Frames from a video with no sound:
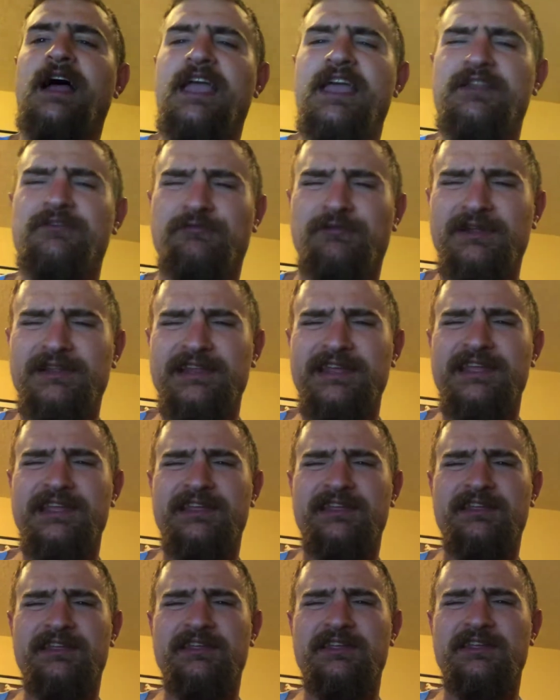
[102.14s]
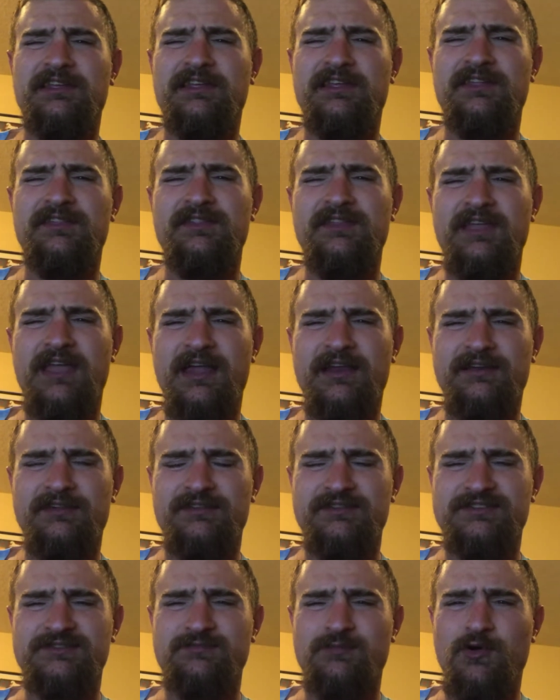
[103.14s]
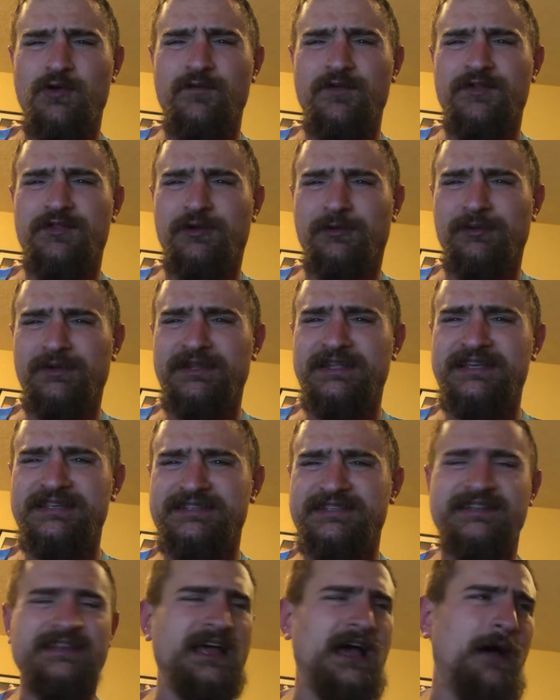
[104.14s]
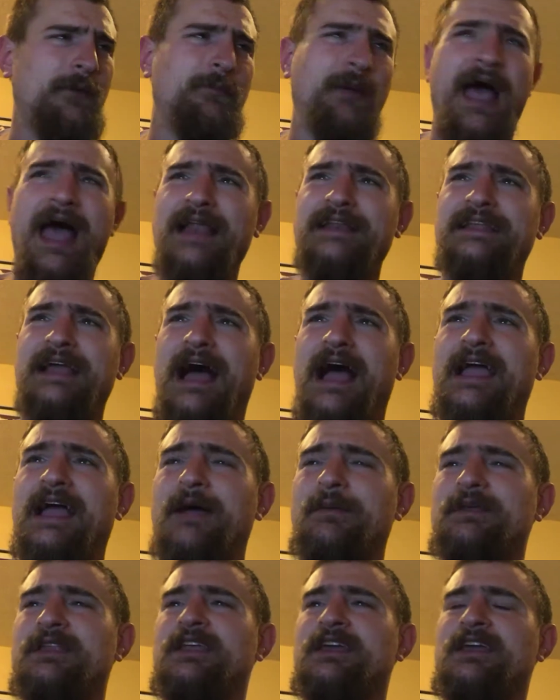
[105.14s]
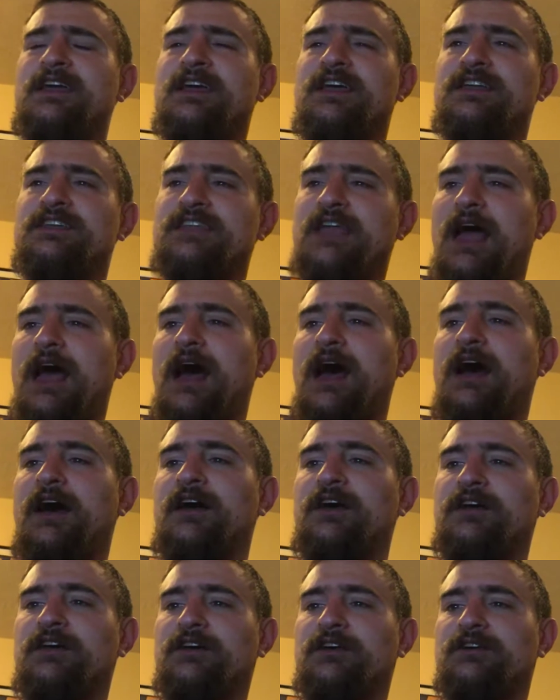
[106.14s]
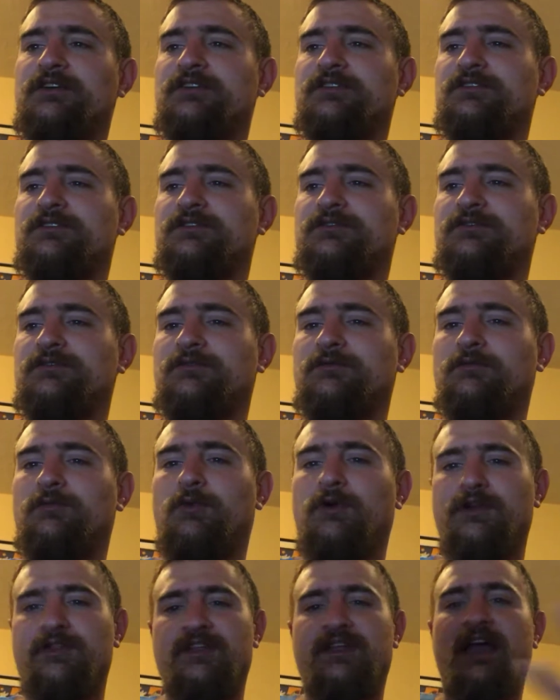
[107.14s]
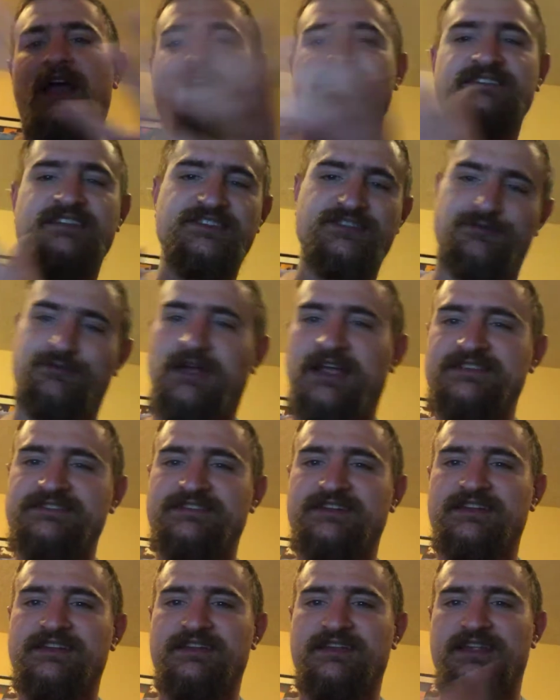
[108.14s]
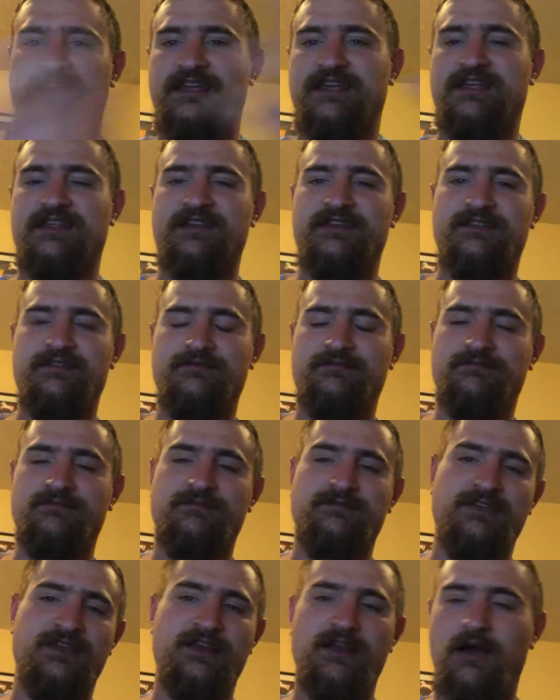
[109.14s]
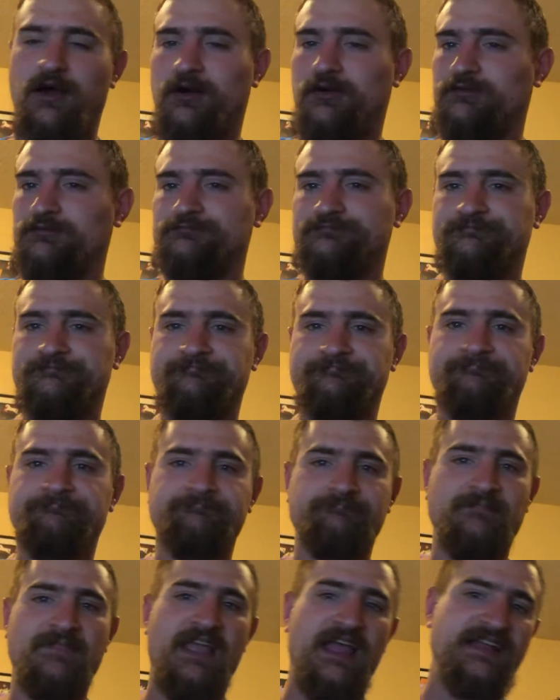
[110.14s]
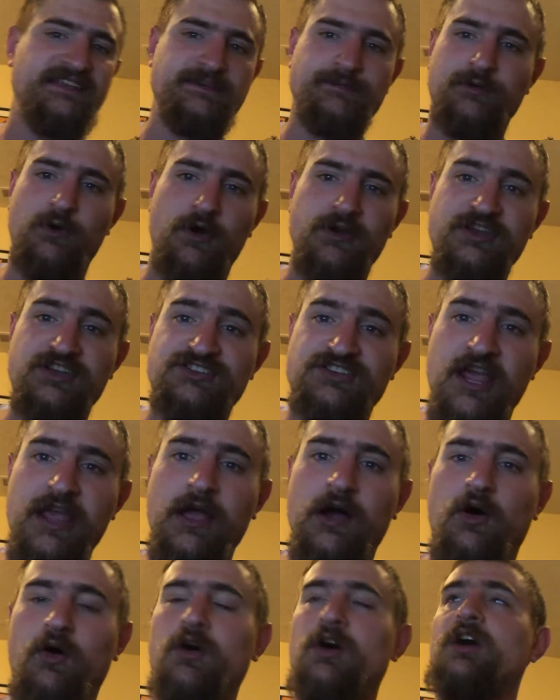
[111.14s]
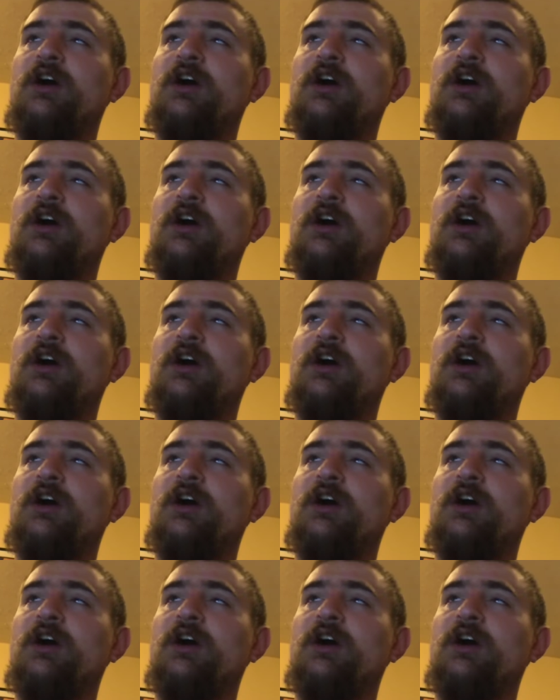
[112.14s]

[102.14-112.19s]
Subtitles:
and really in the end of this movie there really isn't a bad guy. I mean, yeah, one of the guys gets arrested and, ends up going to jail,